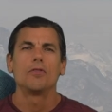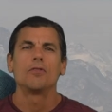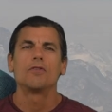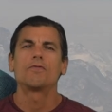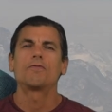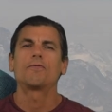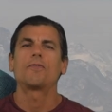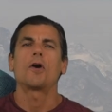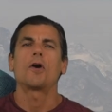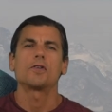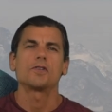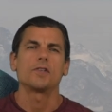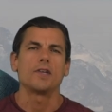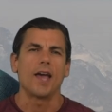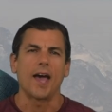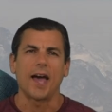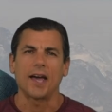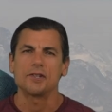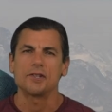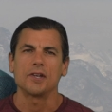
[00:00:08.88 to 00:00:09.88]
Farsi
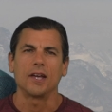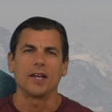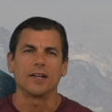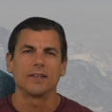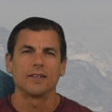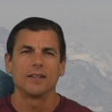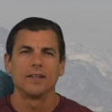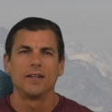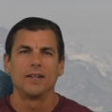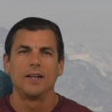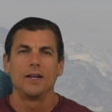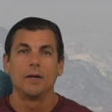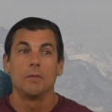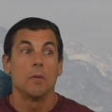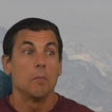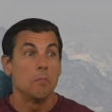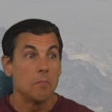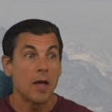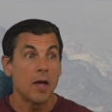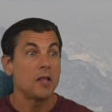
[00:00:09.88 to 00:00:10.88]
accent.
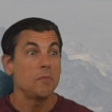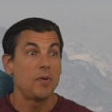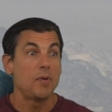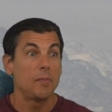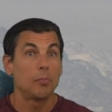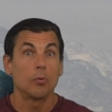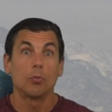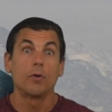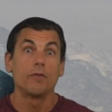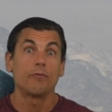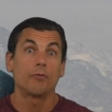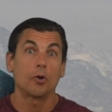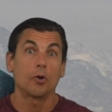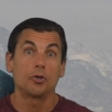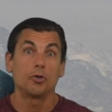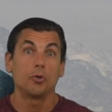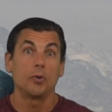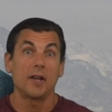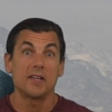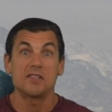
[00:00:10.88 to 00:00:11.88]
Many people refer
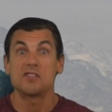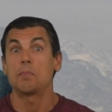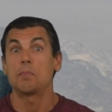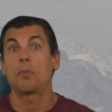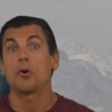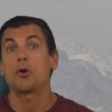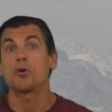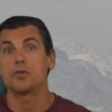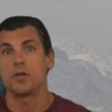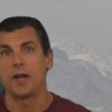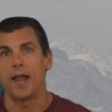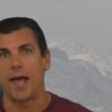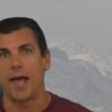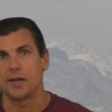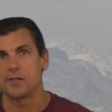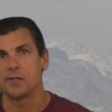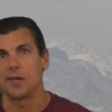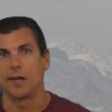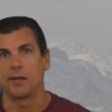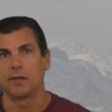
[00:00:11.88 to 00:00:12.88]
to it as the Persian
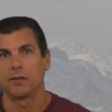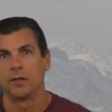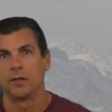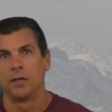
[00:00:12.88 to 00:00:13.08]
accent.